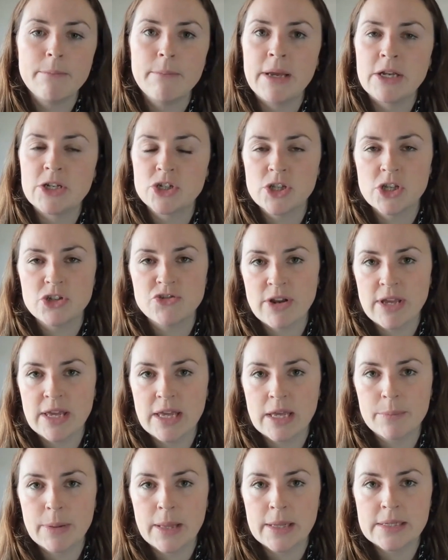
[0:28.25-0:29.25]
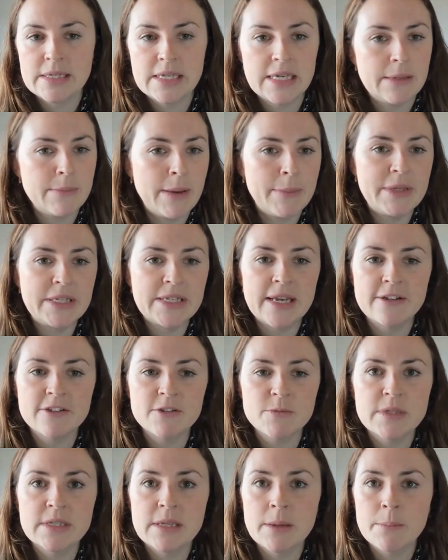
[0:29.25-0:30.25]
make sure they're drinking plenty, maybe take
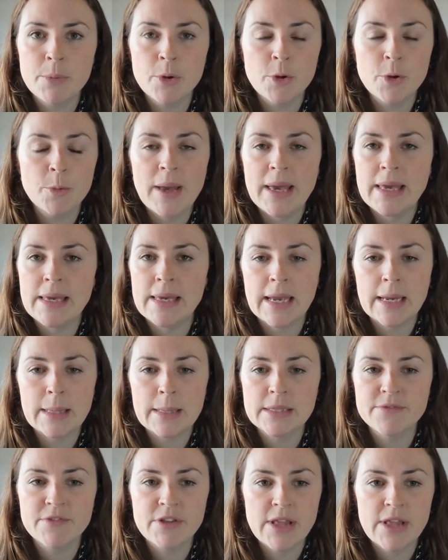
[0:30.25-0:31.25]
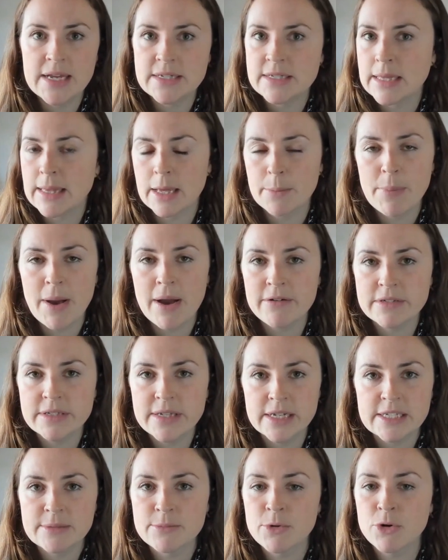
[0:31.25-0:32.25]
some simple painkillers for the headache like
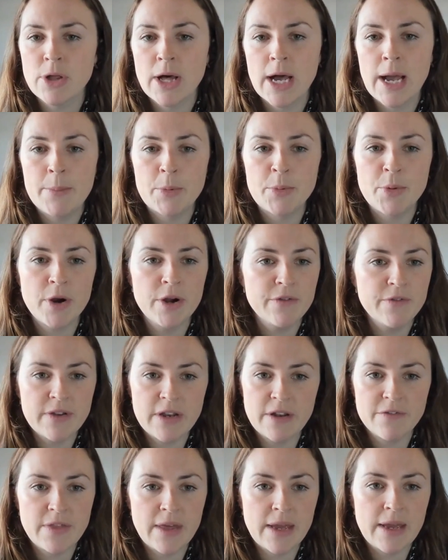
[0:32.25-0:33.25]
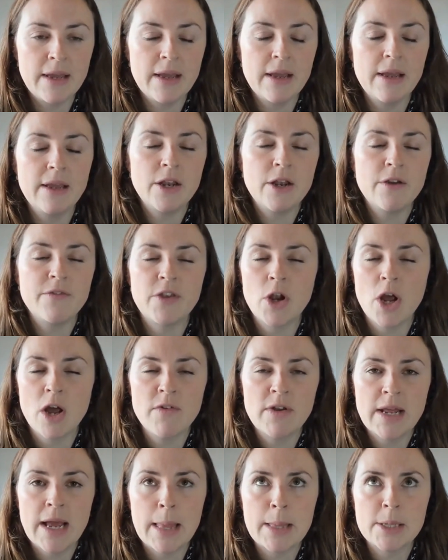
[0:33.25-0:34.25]
paracetamol, ibuprofen if if they don't have
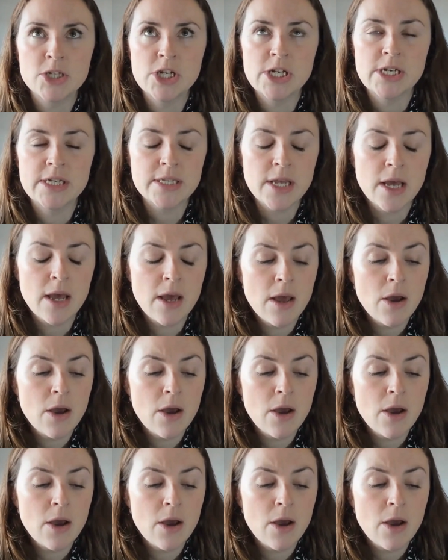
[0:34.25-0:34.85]
any allergies